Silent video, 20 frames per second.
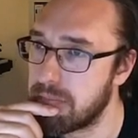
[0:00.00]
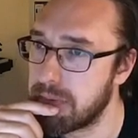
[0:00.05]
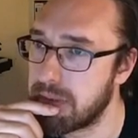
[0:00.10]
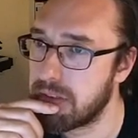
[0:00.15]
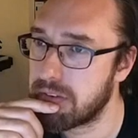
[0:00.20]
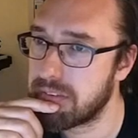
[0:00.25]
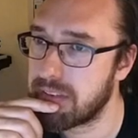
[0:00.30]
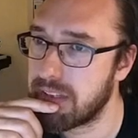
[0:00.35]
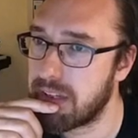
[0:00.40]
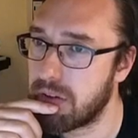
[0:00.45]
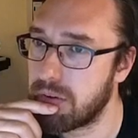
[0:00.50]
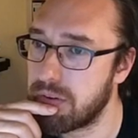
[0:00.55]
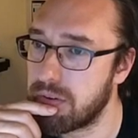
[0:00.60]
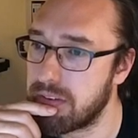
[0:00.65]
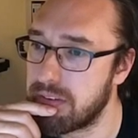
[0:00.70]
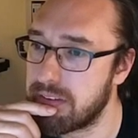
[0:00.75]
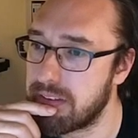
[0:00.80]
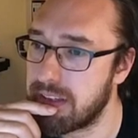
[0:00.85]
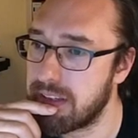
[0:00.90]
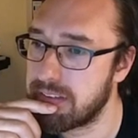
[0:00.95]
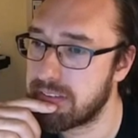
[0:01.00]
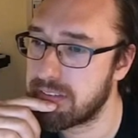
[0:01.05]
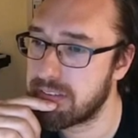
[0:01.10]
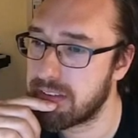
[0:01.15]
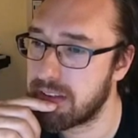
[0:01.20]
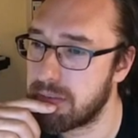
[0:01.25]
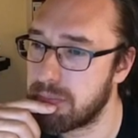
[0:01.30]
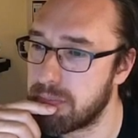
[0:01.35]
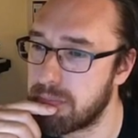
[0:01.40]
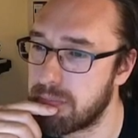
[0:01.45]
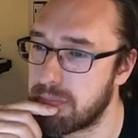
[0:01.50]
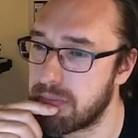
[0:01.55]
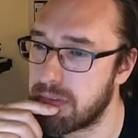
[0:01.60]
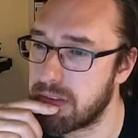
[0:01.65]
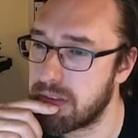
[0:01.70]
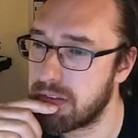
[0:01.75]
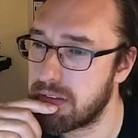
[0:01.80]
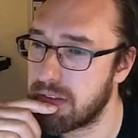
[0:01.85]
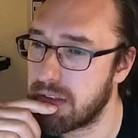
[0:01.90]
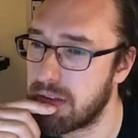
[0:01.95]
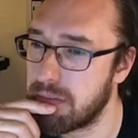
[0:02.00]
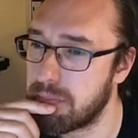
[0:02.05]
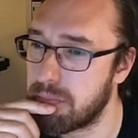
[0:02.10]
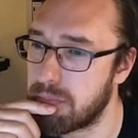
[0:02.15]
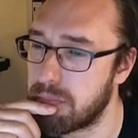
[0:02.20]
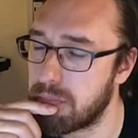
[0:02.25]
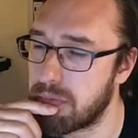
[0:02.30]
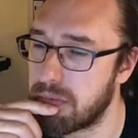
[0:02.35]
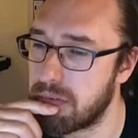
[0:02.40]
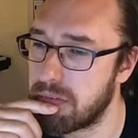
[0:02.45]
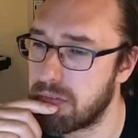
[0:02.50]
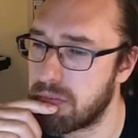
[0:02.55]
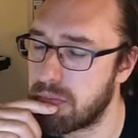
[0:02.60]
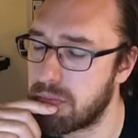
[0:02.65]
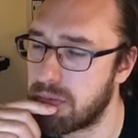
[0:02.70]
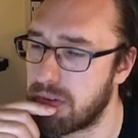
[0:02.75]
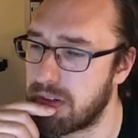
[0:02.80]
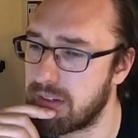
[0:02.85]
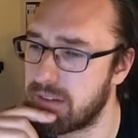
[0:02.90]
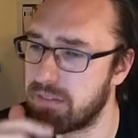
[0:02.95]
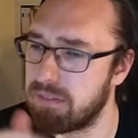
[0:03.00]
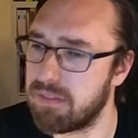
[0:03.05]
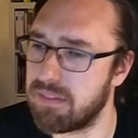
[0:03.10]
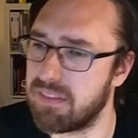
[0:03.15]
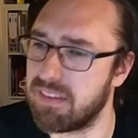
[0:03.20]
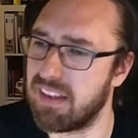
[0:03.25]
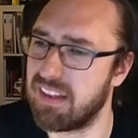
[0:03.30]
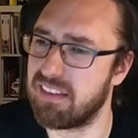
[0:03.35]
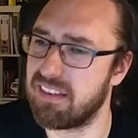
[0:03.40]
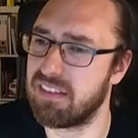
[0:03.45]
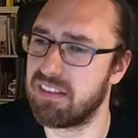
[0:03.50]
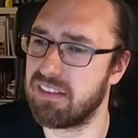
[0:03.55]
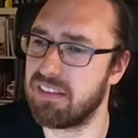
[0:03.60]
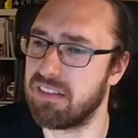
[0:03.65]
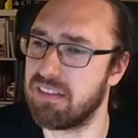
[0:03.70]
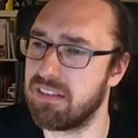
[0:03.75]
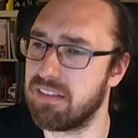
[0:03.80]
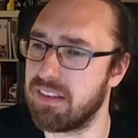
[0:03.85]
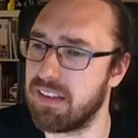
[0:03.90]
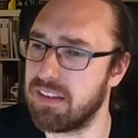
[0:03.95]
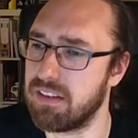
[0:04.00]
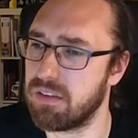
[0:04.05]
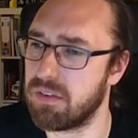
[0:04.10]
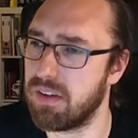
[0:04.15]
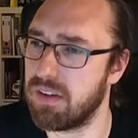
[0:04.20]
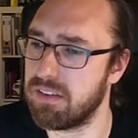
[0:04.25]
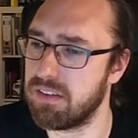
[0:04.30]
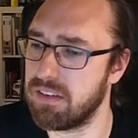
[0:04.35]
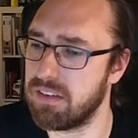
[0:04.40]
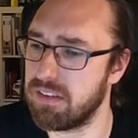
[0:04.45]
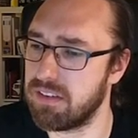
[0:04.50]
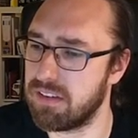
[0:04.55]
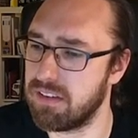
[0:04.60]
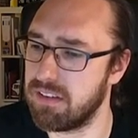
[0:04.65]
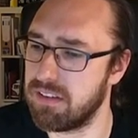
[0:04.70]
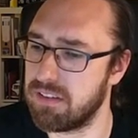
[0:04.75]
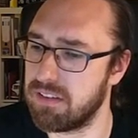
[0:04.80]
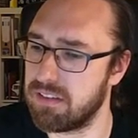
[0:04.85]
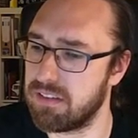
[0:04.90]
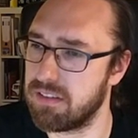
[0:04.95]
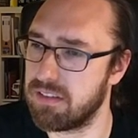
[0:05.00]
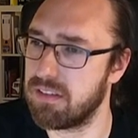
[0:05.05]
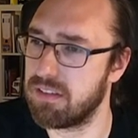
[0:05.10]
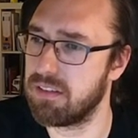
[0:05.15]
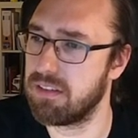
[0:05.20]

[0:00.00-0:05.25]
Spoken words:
Because now in the test I'm running. It's crashing this.